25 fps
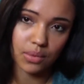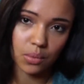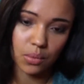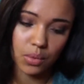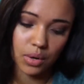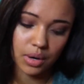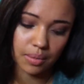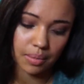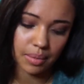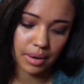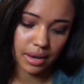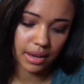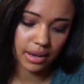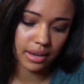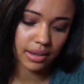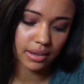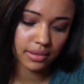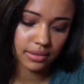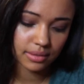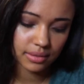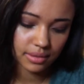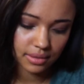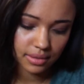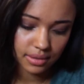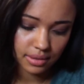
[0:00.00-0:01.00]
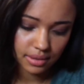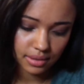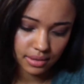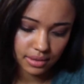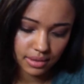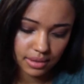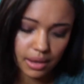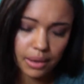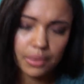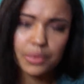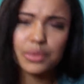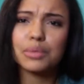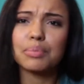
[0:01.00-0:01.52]
one of my,
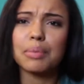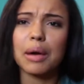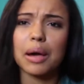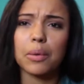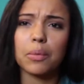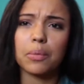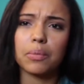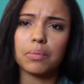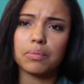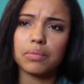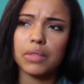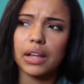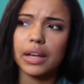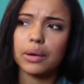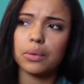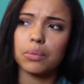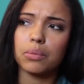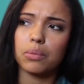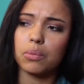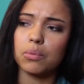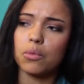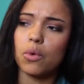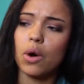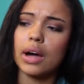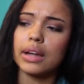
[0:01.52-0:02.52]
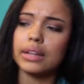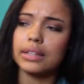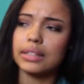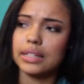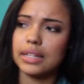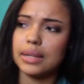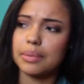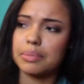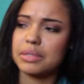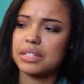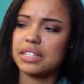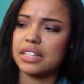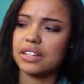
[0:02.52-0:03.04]
that was my like one
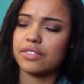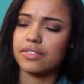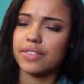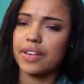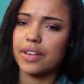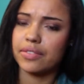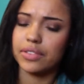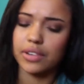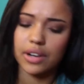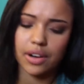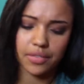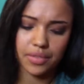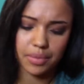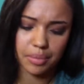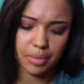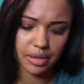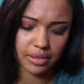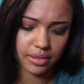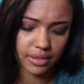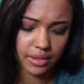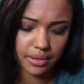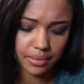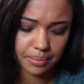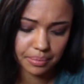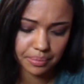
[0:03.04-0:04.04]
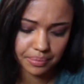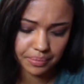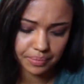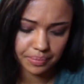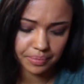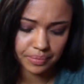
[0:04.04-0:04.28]
lipstick favorite of the month.